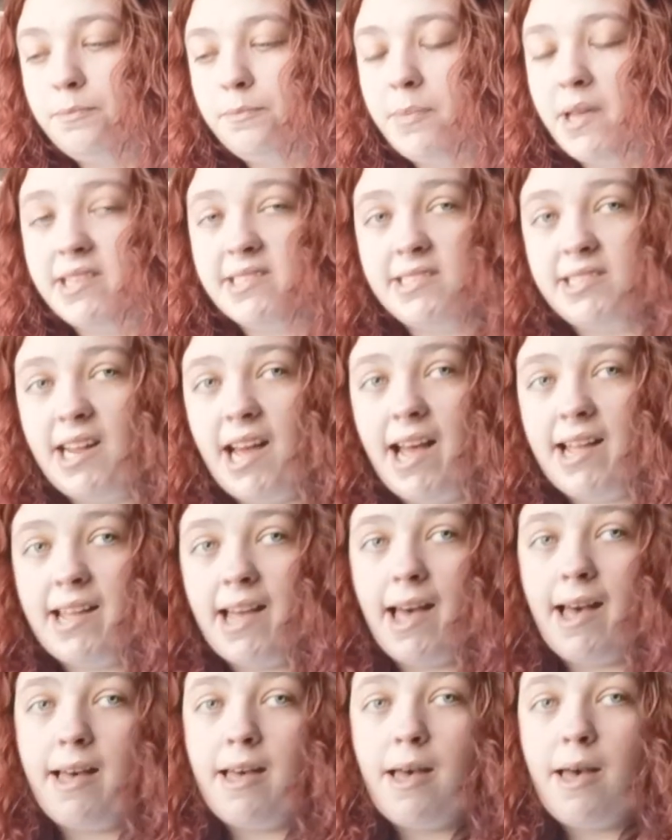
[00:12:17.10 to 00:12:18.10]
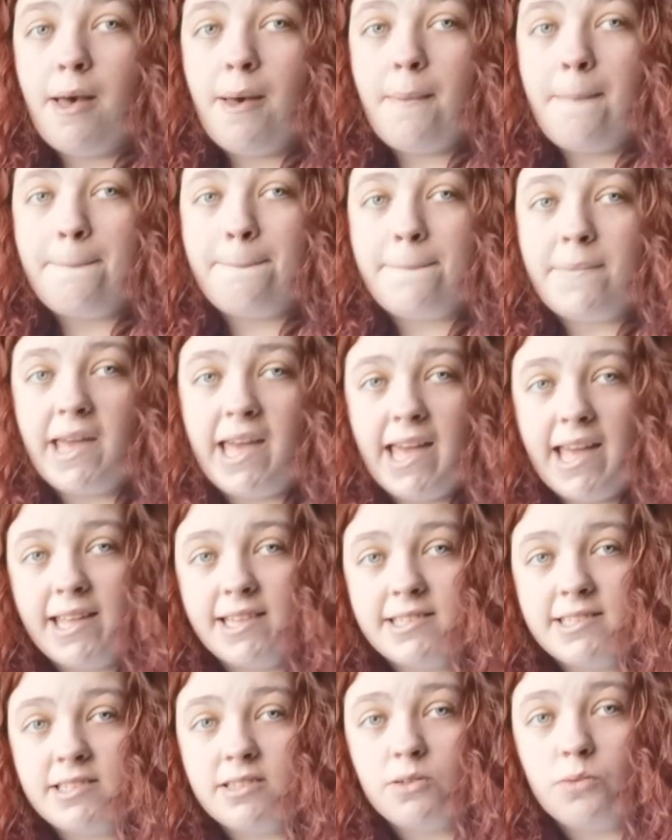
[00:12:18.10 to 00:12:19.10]
Bass and hi-hat,
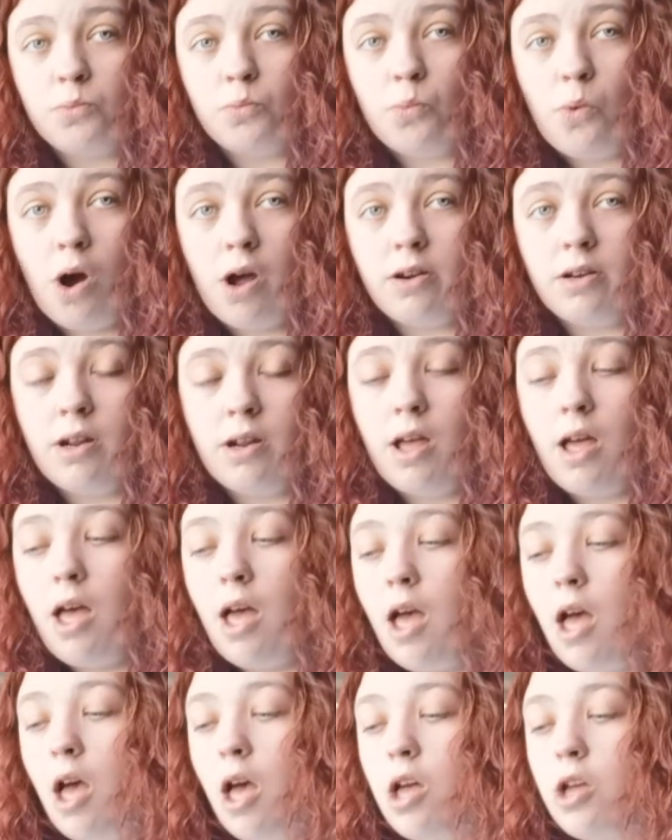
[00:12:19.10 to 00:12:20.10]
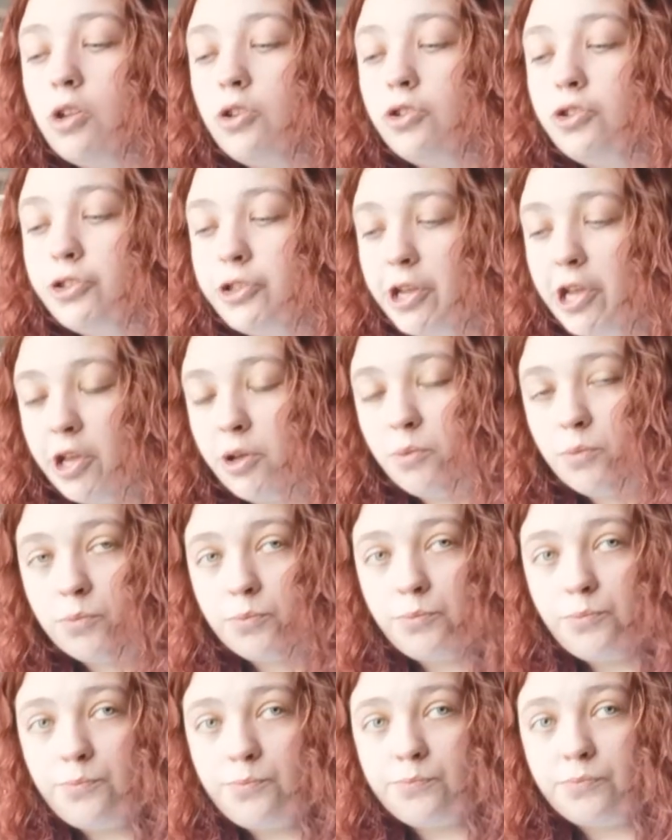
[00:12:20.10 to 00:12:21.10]
bass, 1, 2,
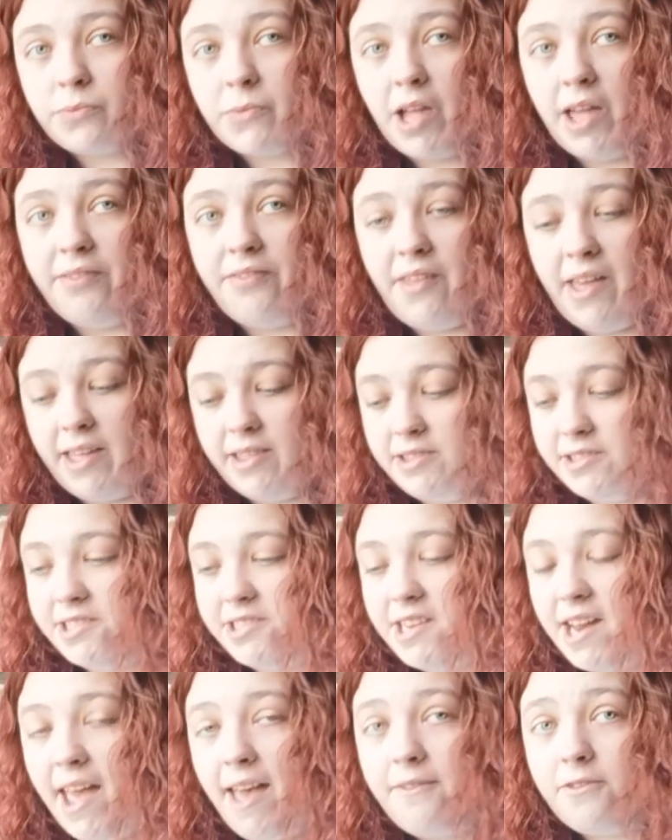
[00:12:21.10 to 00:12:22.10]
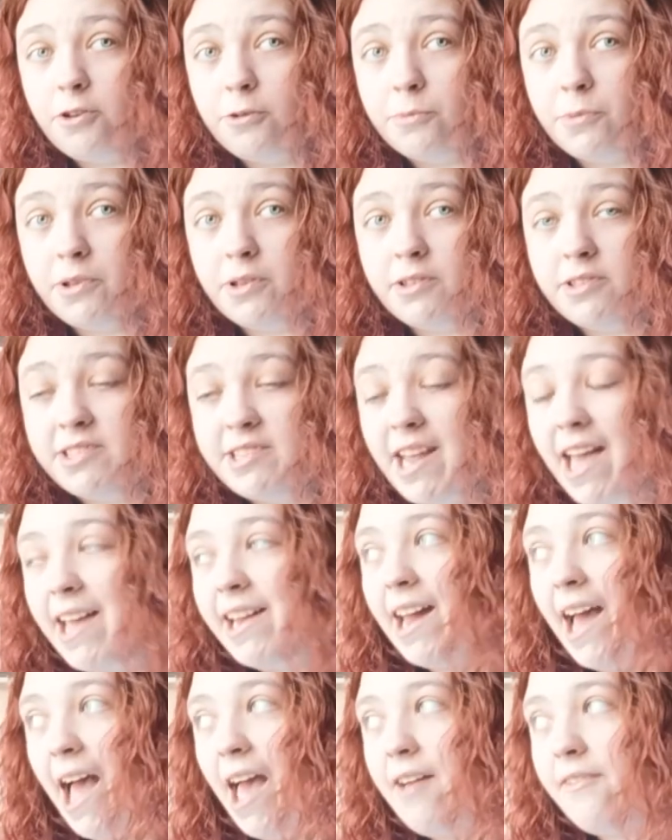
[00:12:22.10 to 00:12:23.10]
and then snare and
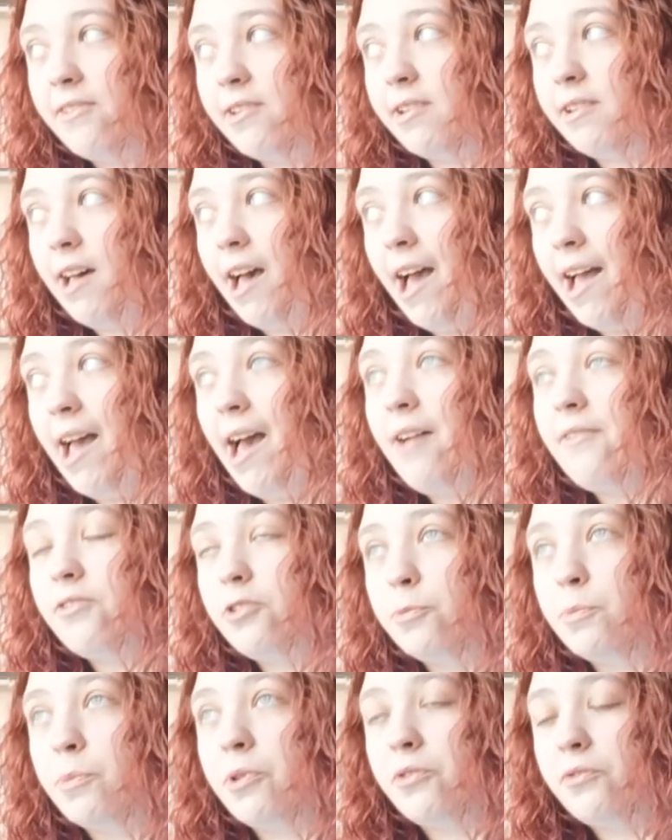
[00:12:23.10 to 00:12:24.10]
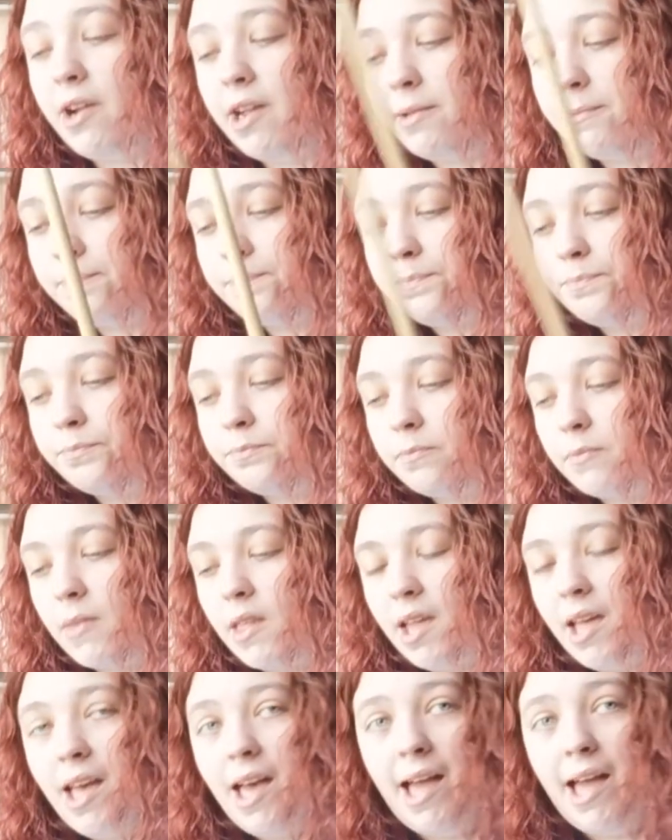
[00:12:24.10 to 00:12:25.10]
hi-hat for number 3,
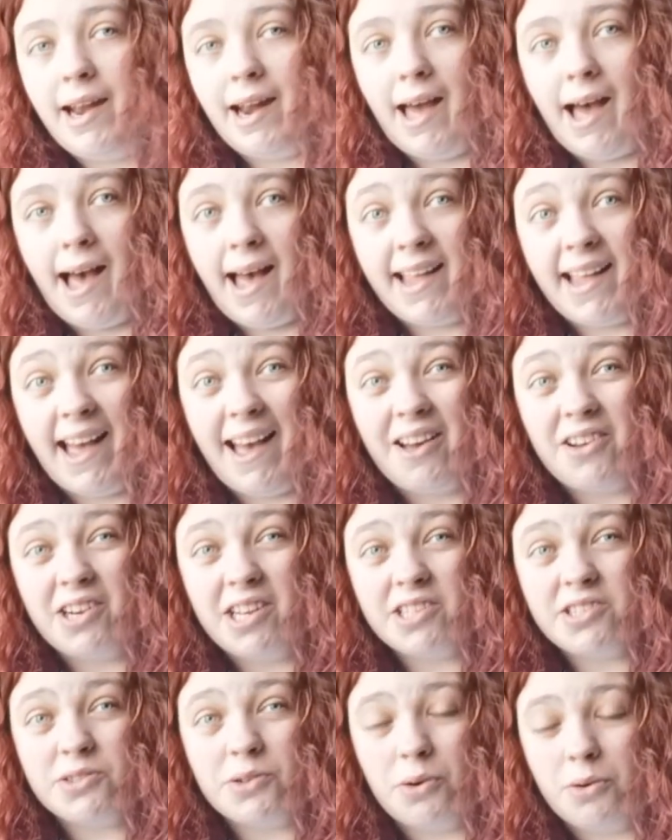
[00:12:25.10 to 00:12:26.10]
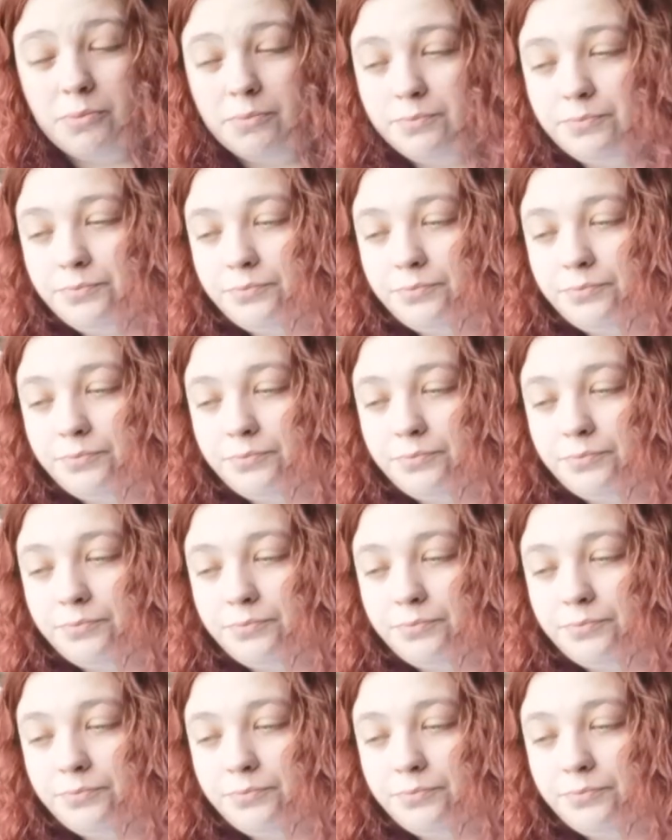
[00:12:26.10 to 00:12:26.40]
and hi-hat on its own.